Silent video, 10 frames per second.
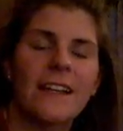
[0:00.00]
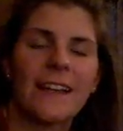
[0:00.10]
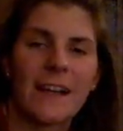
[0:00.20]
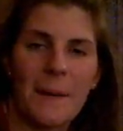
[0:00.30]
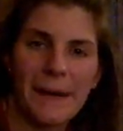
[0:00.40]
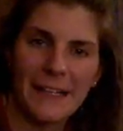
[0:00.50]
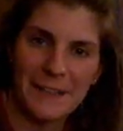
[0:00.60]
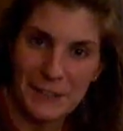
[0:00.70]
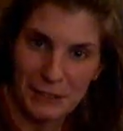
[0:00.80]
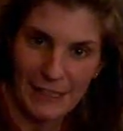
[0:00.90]
We got back
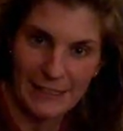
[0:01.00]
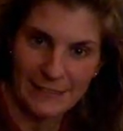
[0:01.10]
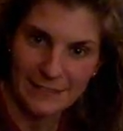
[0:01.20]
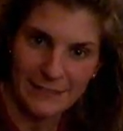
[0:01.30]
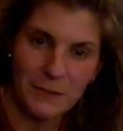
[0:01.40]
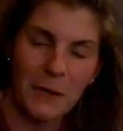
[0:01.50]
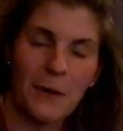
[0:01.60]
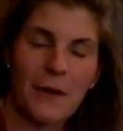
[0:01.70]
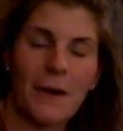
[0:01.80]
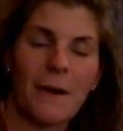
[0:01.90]
on the train,
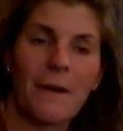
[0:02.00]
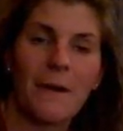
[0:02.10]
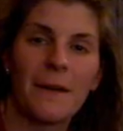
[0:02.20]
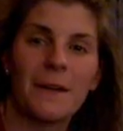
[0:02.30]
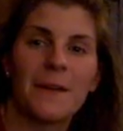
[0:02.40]
rode all